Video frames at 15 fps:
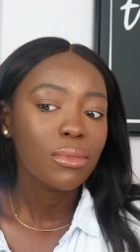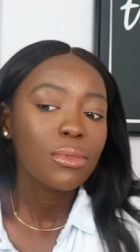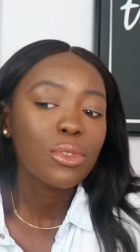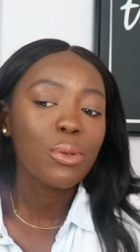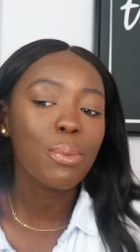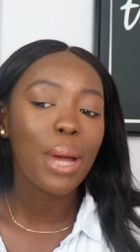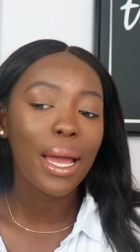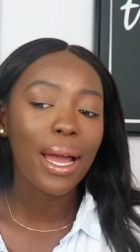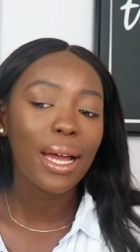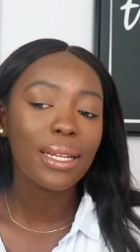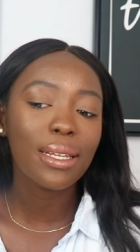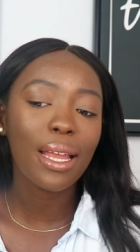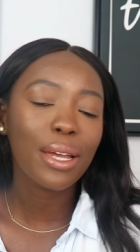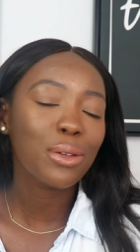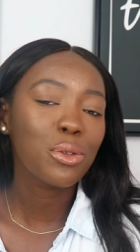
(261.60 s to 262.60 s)
you might add
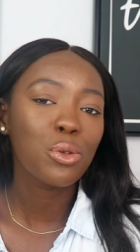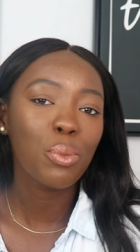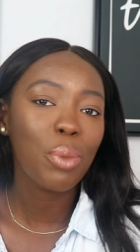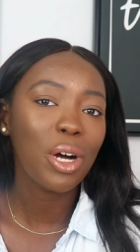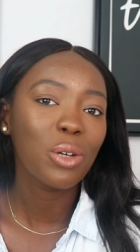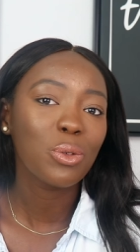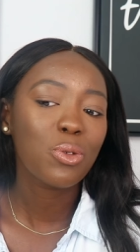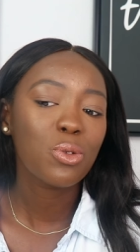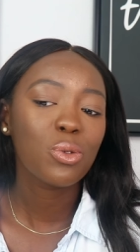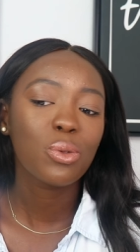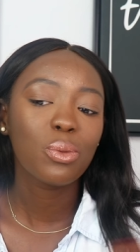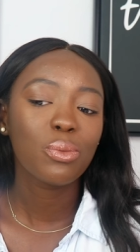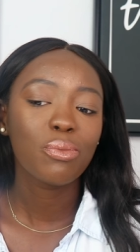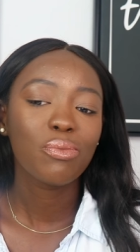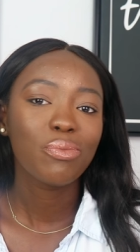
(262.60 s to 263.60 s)
like 2 pounds.
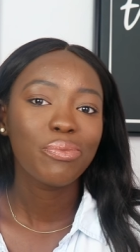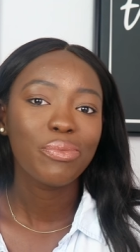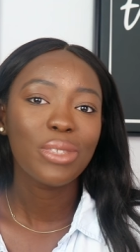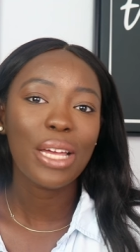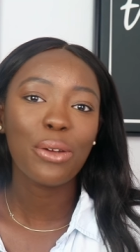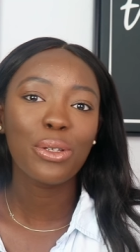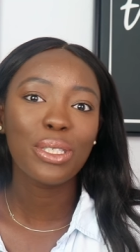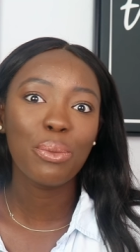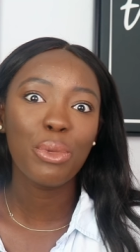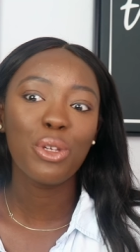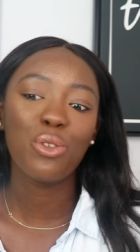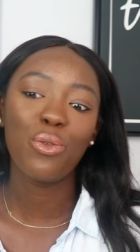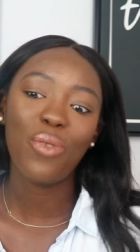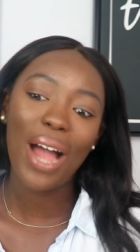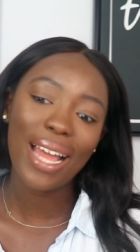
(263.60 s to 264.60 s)
That doesn't mean
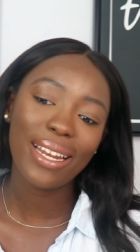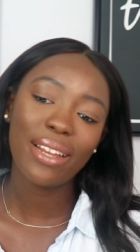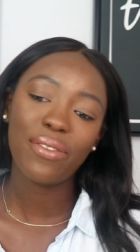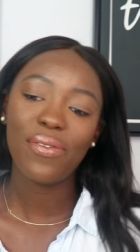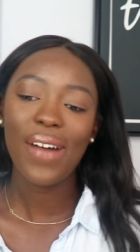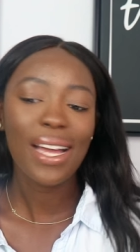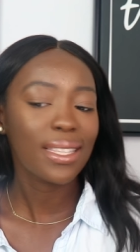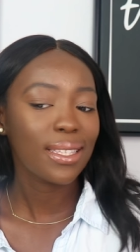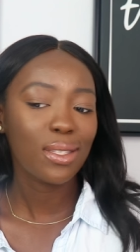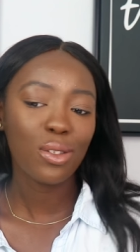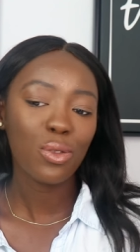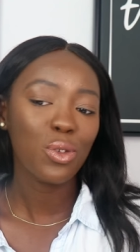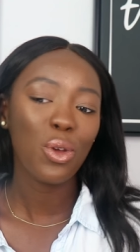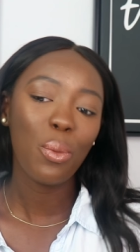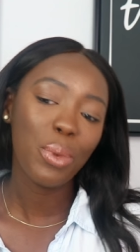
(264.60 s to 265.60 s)
you've added fat
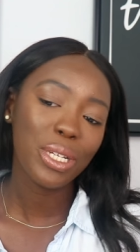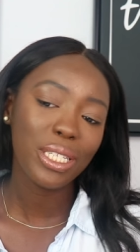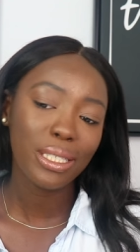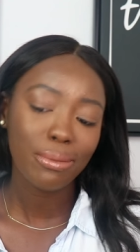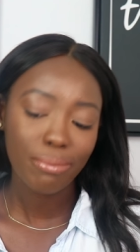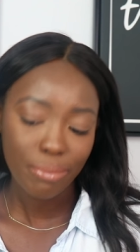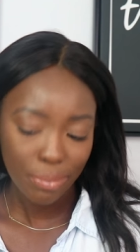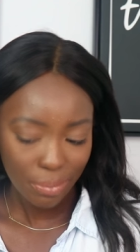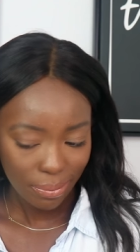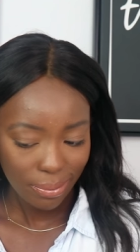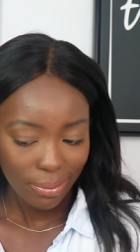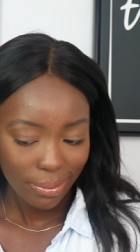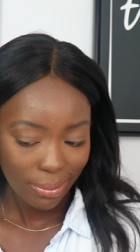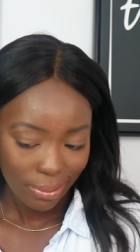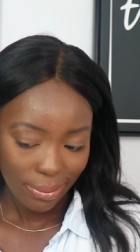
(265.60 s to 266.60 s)
to your body.
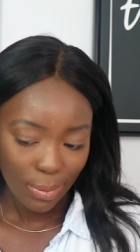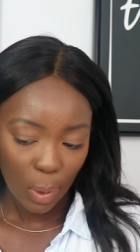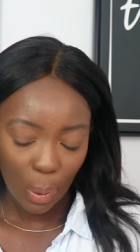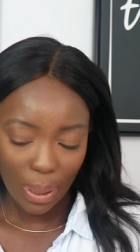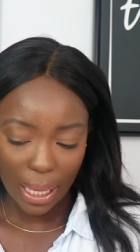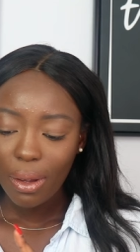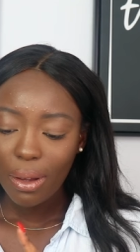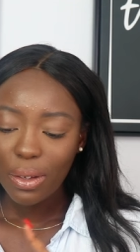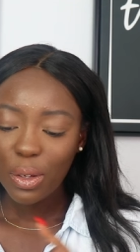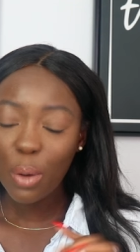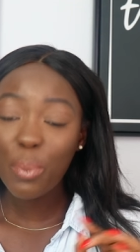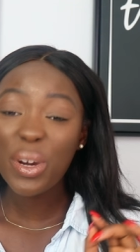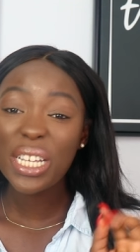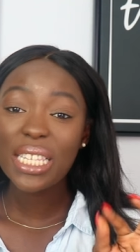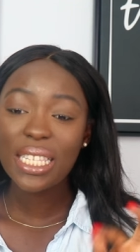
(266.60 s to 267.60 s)
Okay.
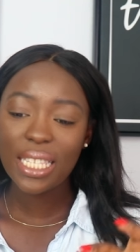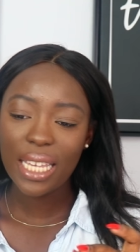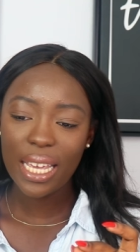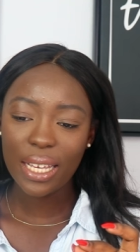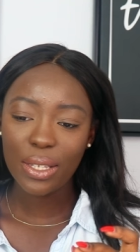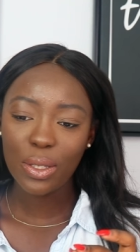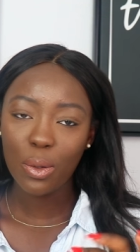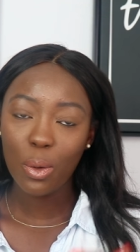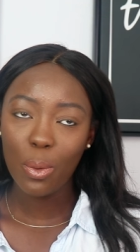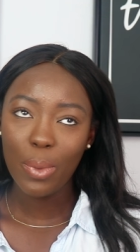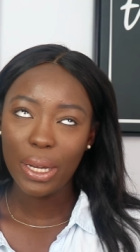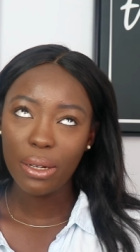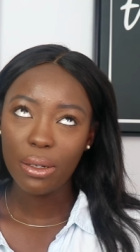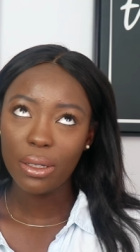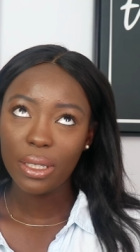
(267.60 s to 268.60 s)
Number six, oh
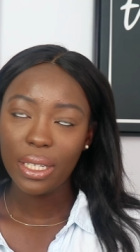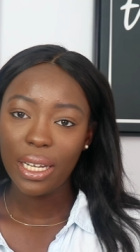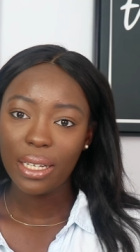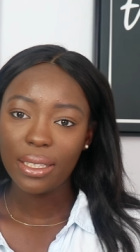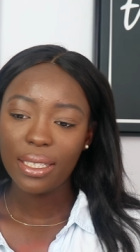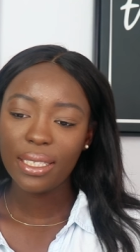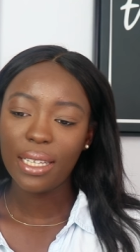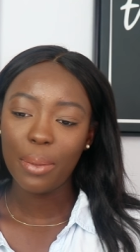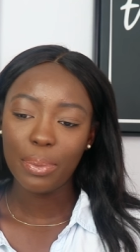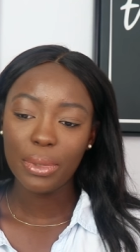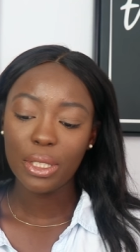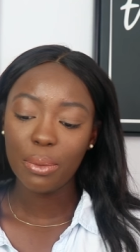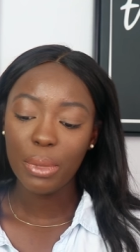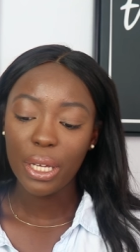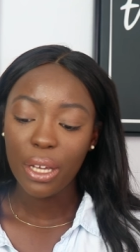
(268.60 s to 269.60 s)
my god, yeah, this happened
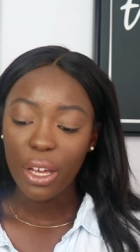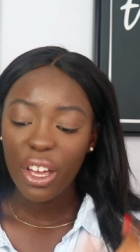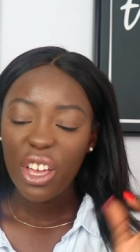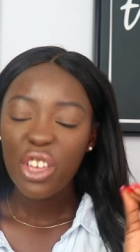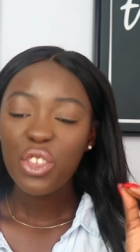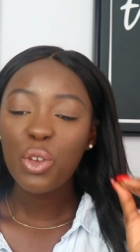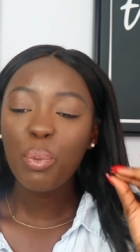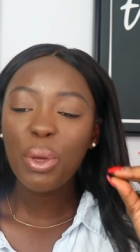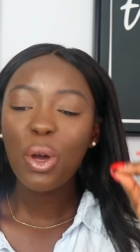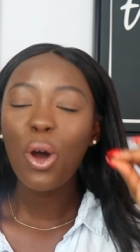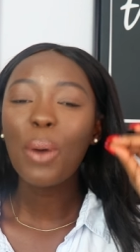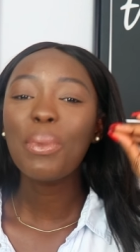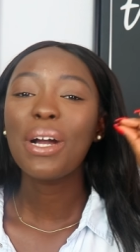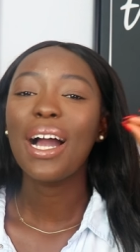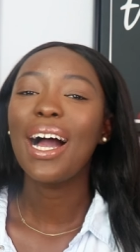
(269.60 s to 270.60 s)
to me. You
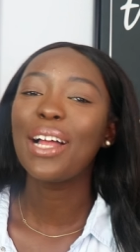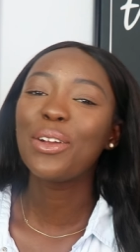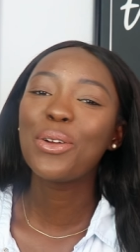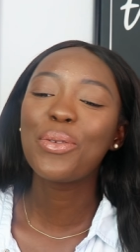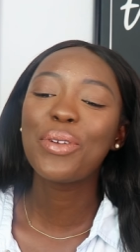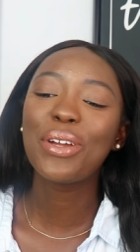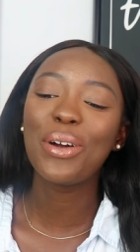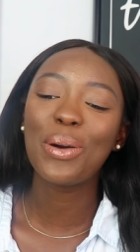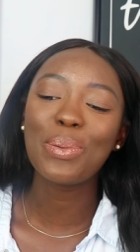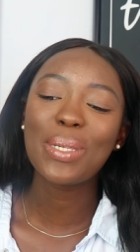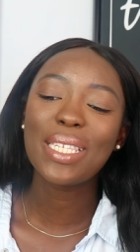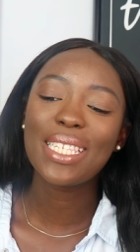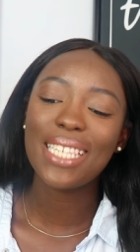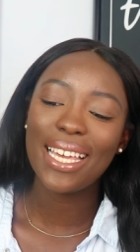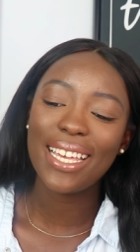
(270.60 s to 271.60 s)
become calorie
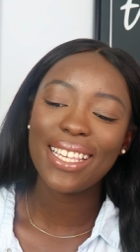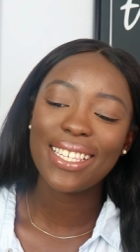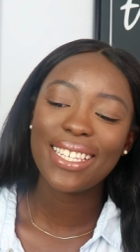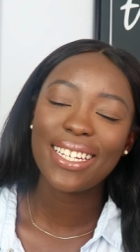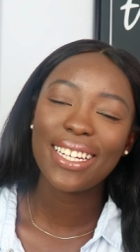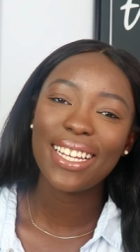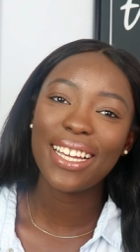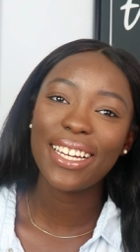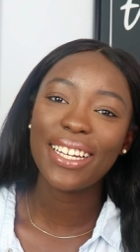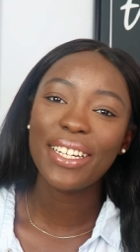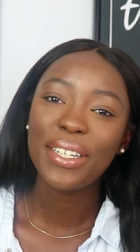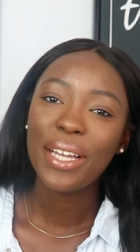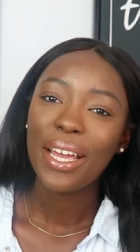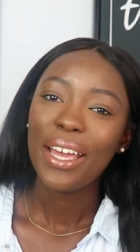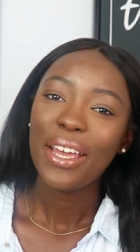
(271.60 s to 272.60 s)
obsessed. Like,
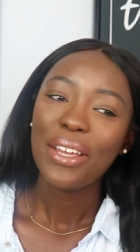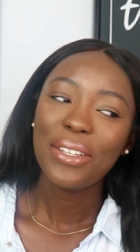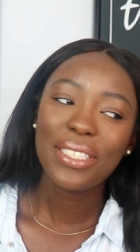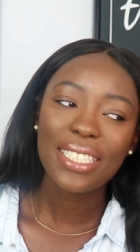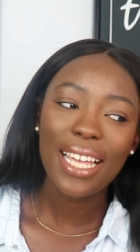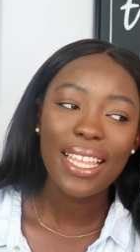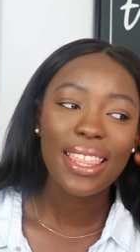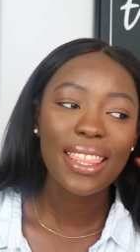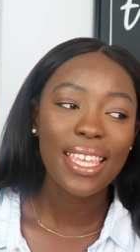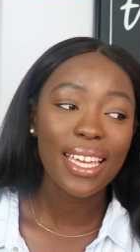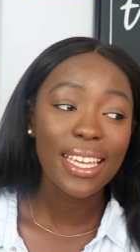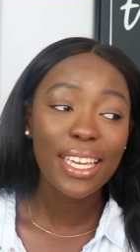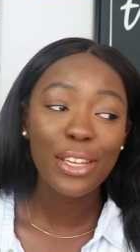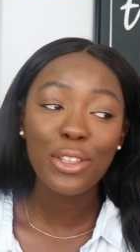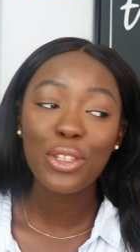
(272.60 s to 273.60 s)
you start
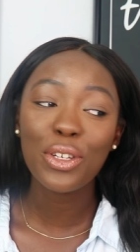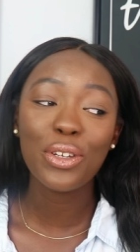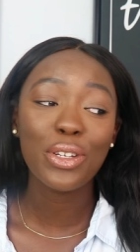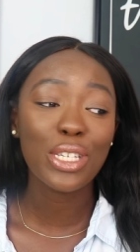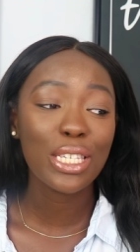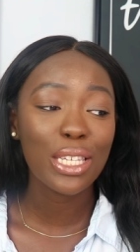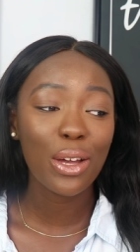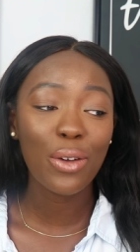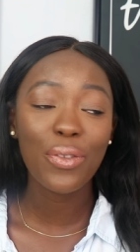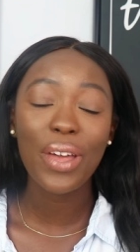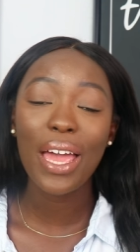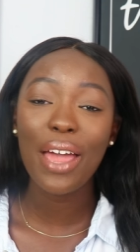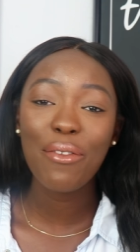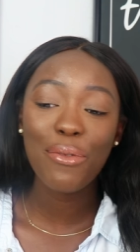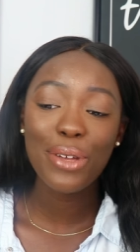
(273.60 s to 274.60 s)
thinking to yourself
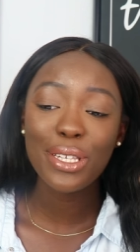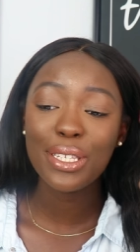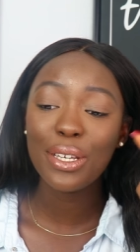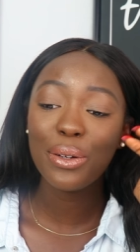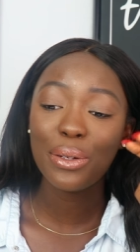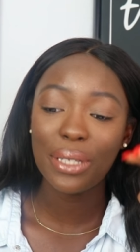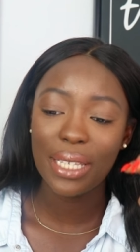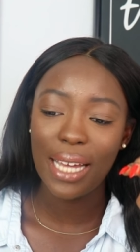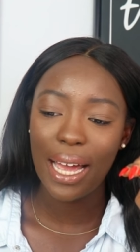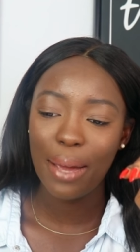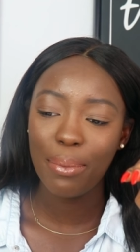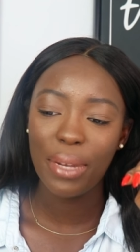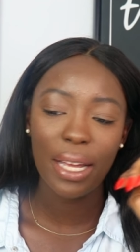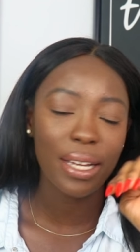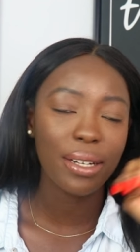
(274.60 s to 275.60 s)
every single
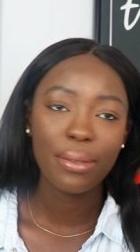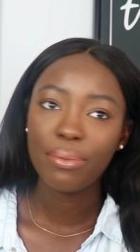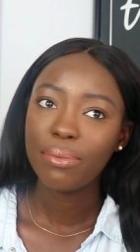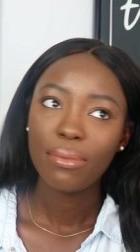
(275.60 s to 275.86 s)
time, like